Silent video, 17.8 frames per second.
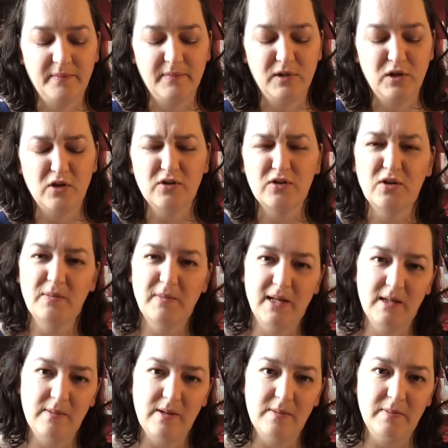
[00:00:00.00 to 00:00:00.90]
not too
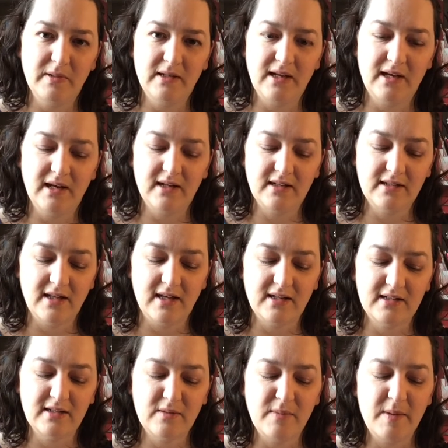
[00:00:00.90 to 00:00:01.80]
many people liked
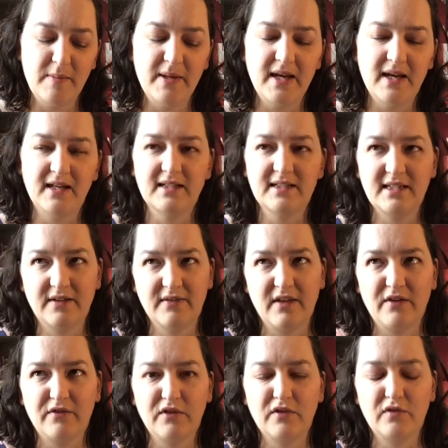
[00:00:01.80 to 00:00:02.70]
that, so maybe I can save
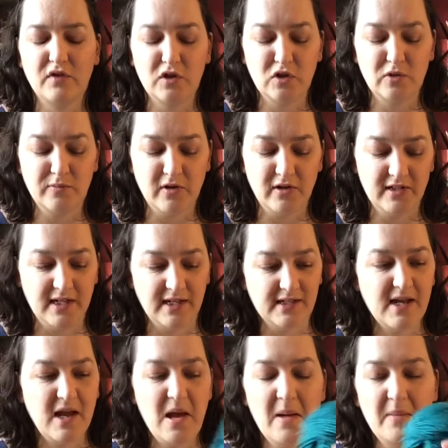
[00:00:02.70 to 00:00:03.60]
that for a future
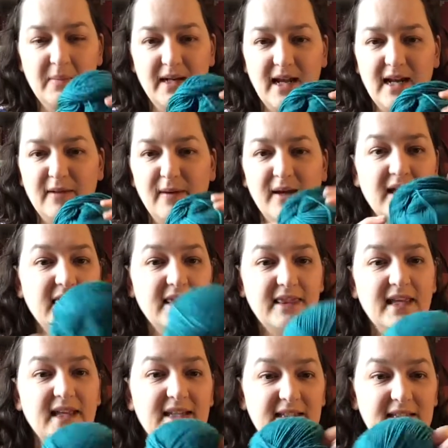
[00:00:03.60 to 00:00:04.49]
project. But anyway,
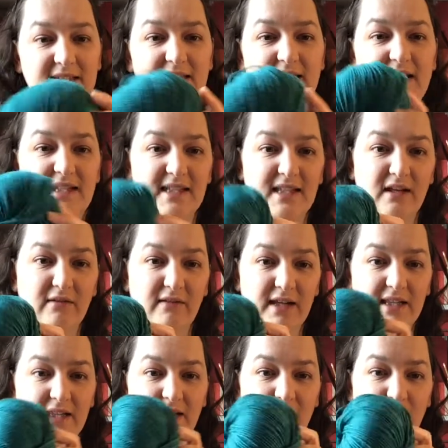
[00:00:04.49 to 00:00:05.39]
this is the
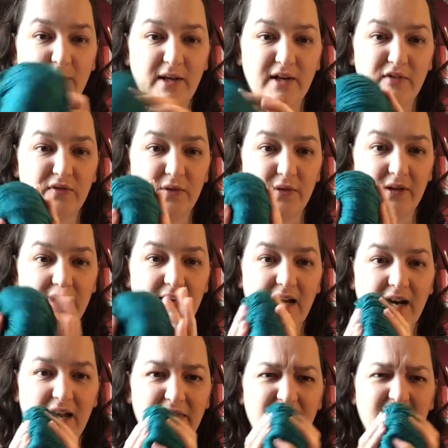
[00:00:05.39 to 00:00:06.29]
green that I went for,
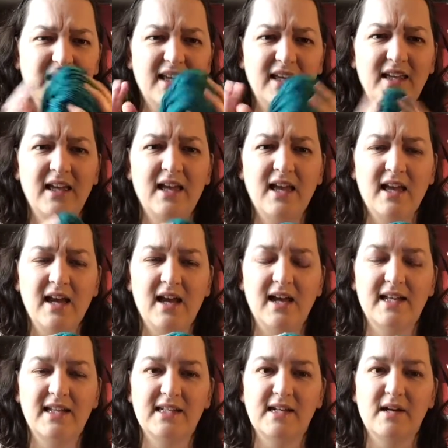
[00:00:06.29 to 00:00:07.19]
and I think
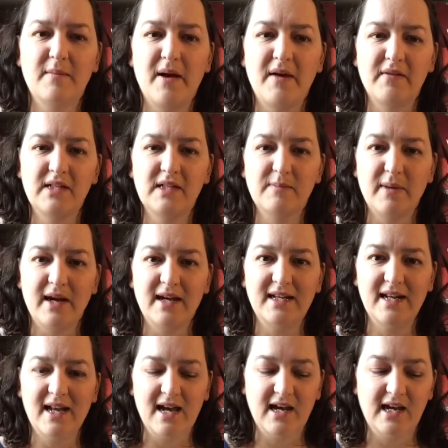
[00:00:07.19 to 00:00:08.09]
I ended up having to buy
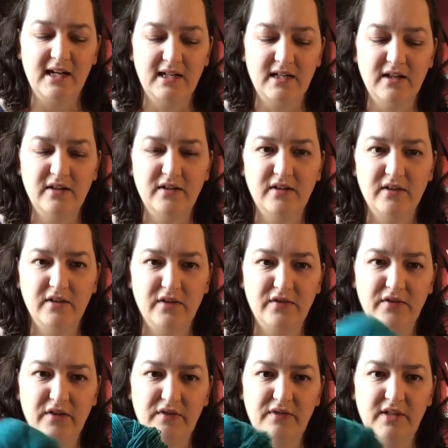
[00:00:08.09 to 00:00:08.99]
9
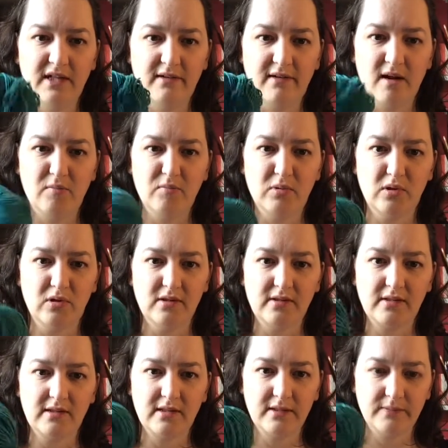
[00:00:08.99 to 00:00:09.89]
50-gram
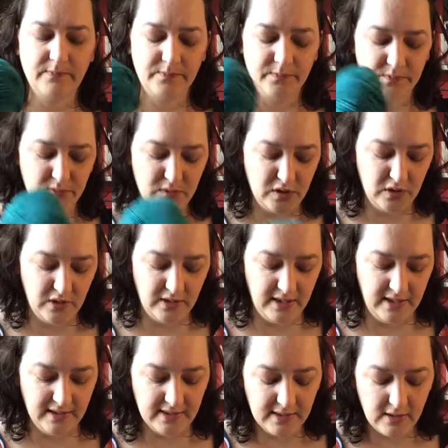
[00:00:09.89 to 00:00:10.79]
balls to
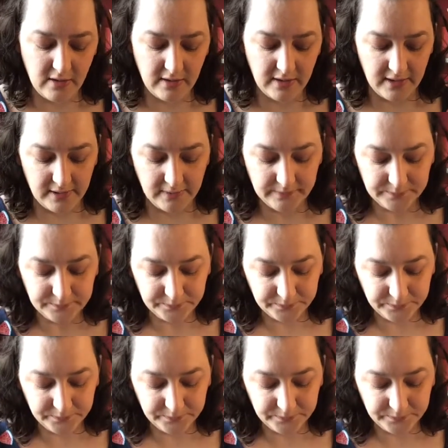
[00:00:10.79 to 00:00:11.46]
knit this cardigan.